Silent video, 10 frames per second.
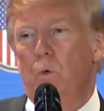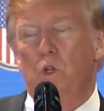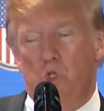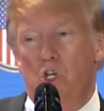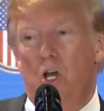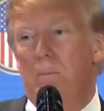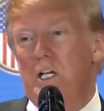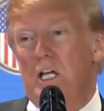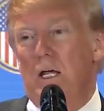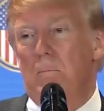with
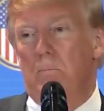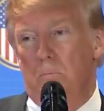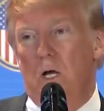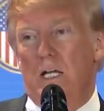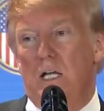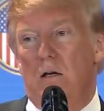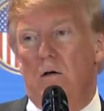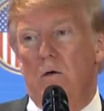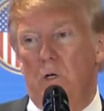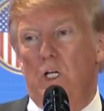Chairman Kim right now.
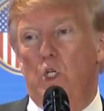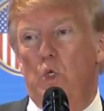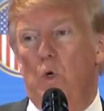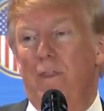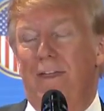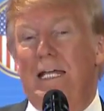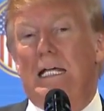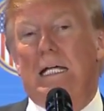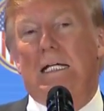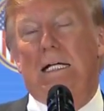I really do. I
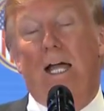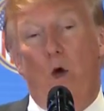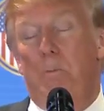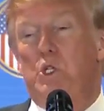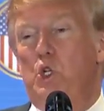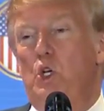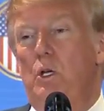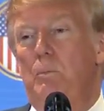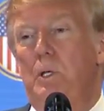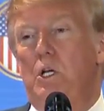think, I hope it's good,